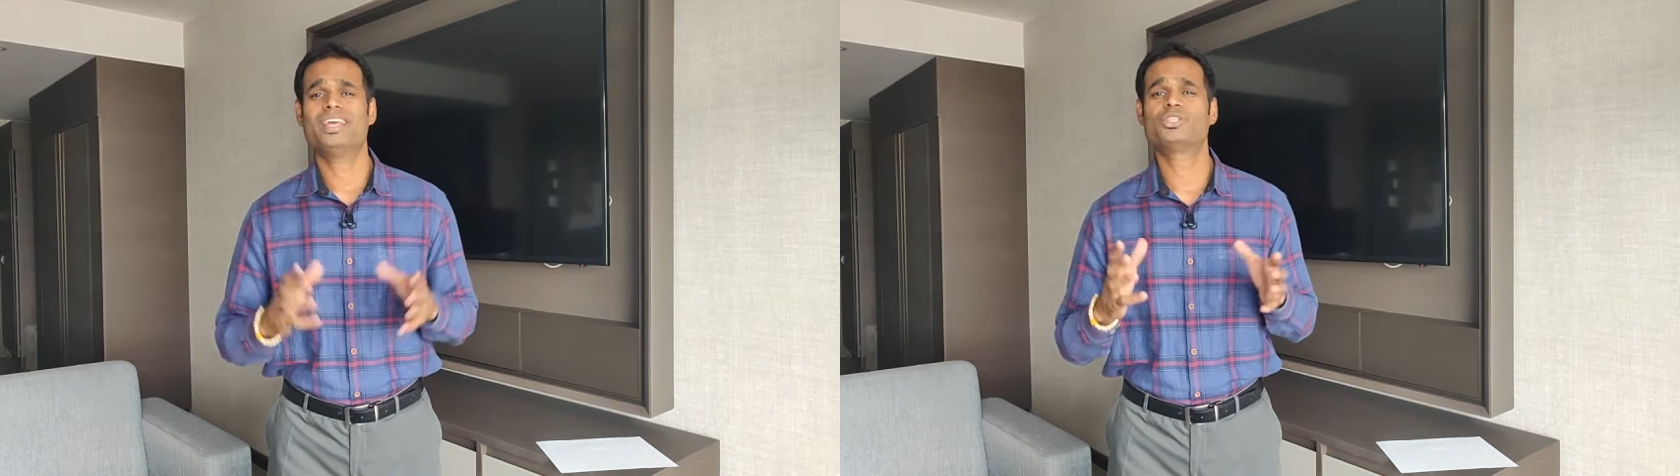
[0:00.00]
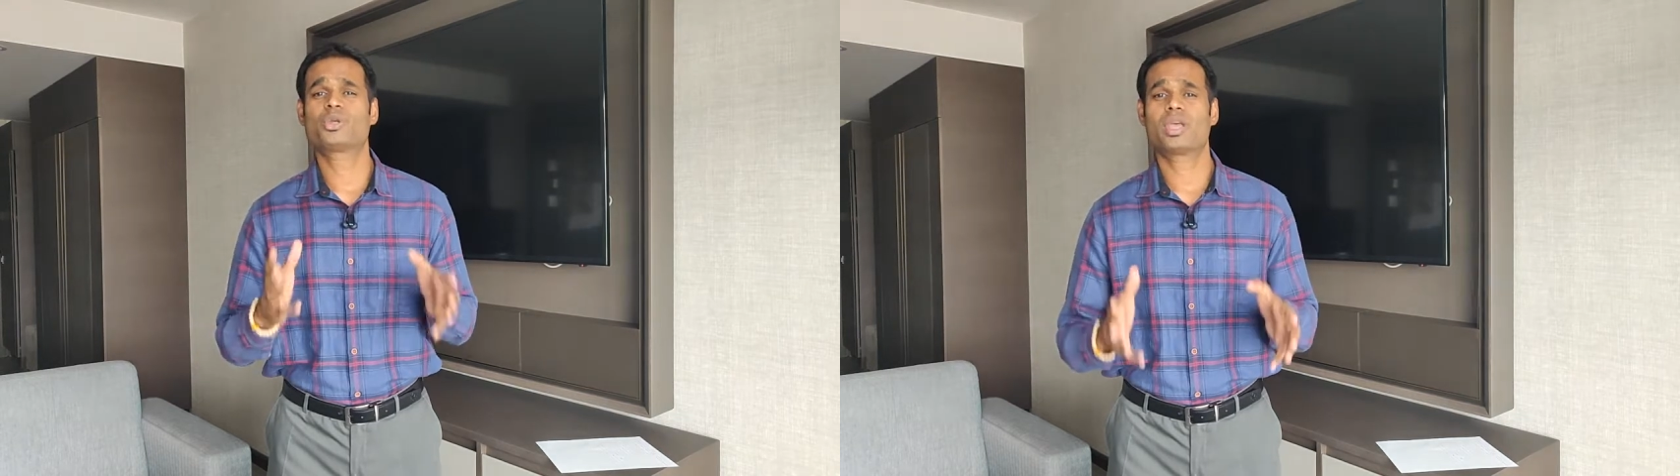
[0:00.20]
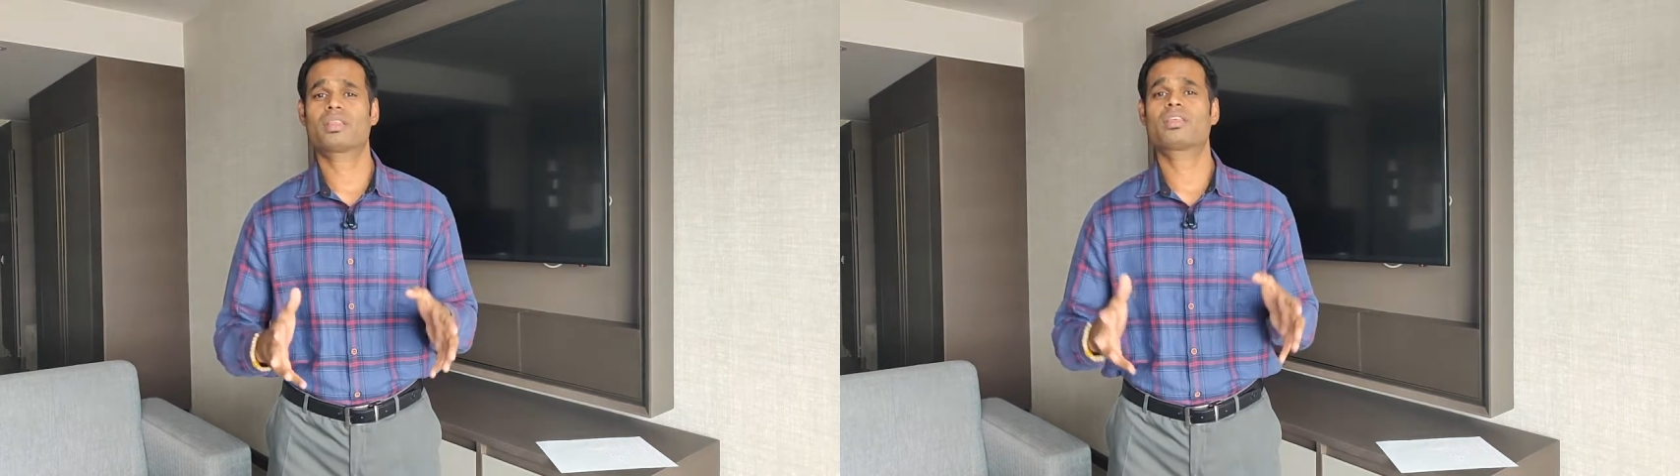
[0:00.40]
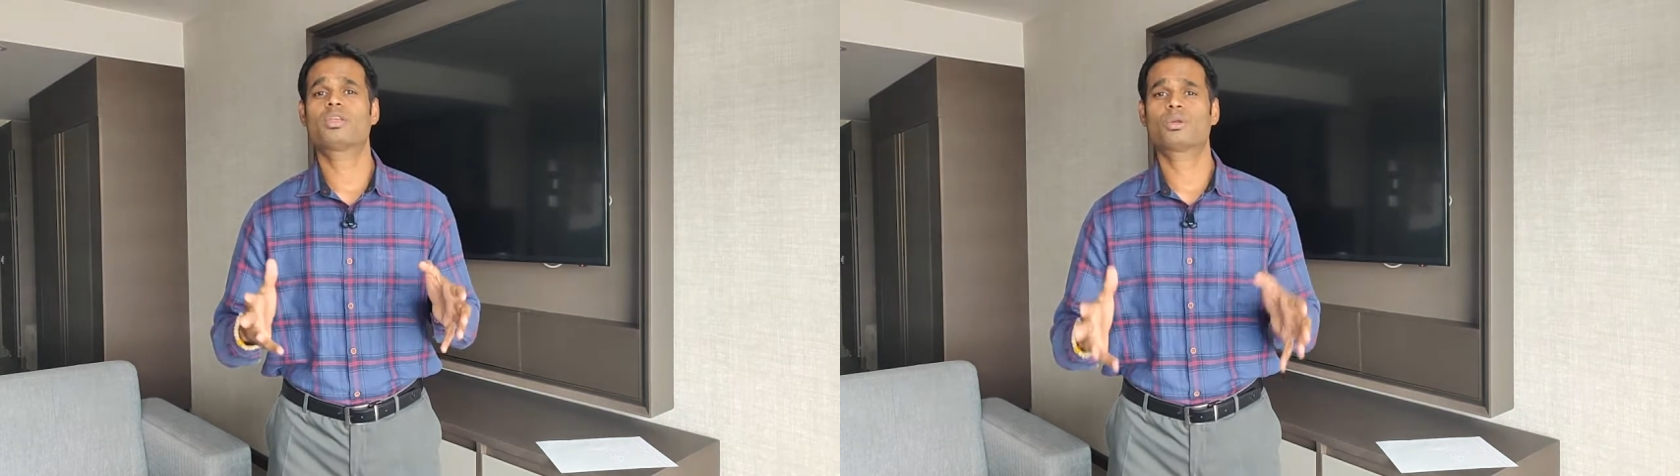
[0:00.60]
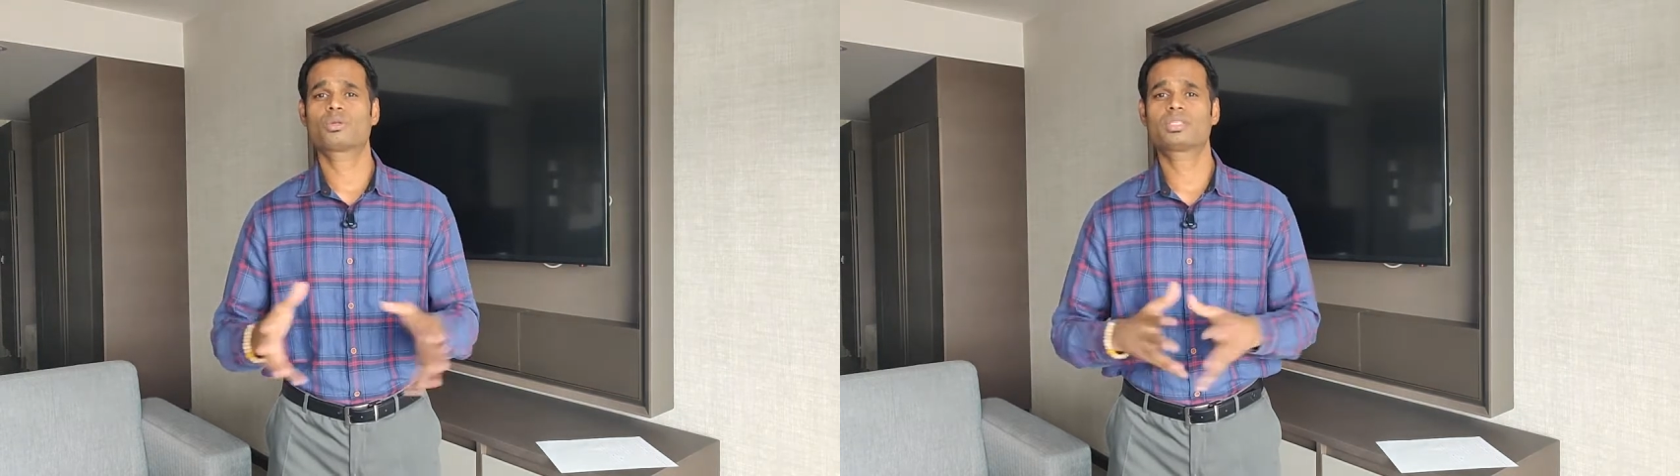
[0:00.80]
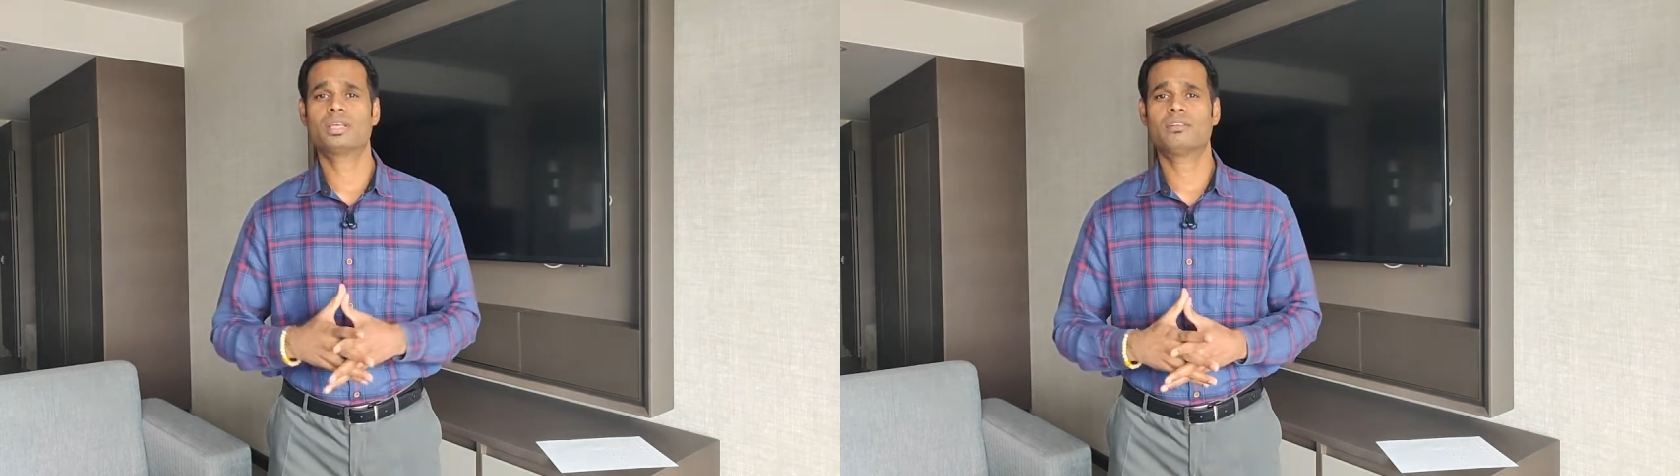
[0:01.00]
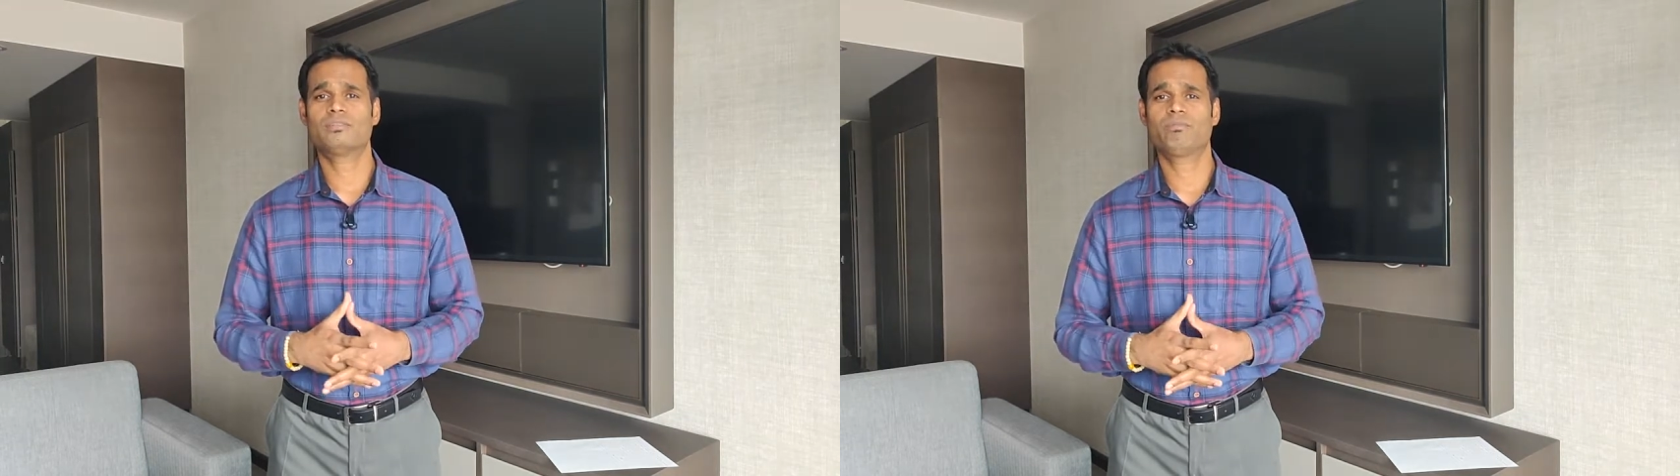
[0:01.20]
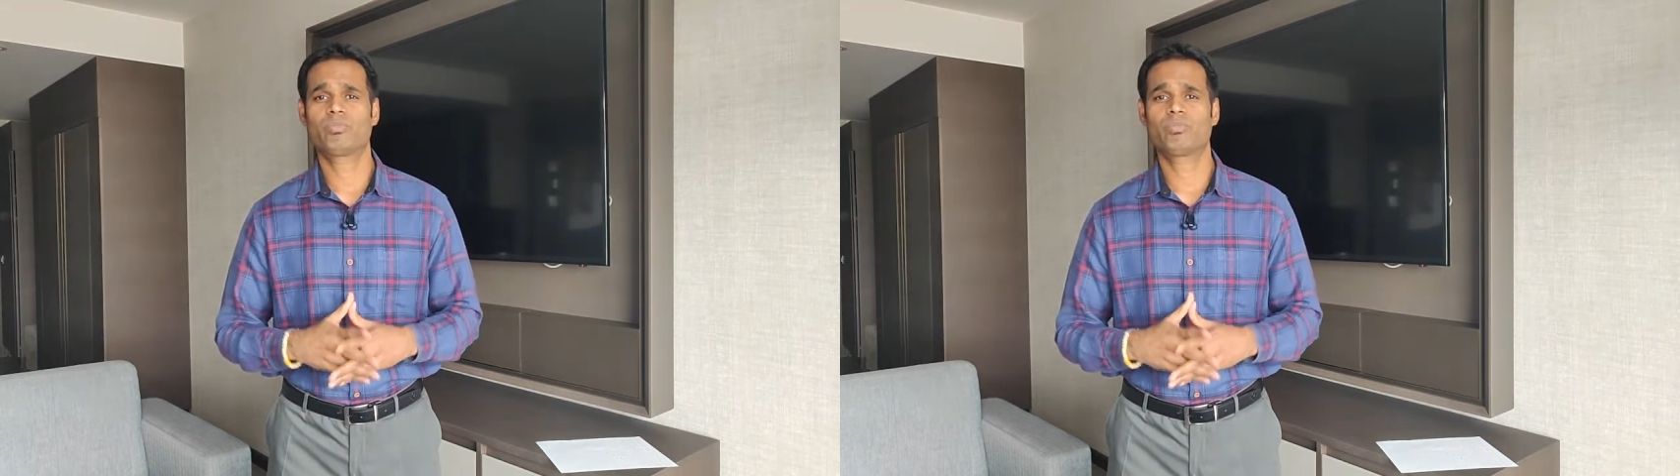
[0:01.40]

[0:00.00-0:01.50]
educating yourself.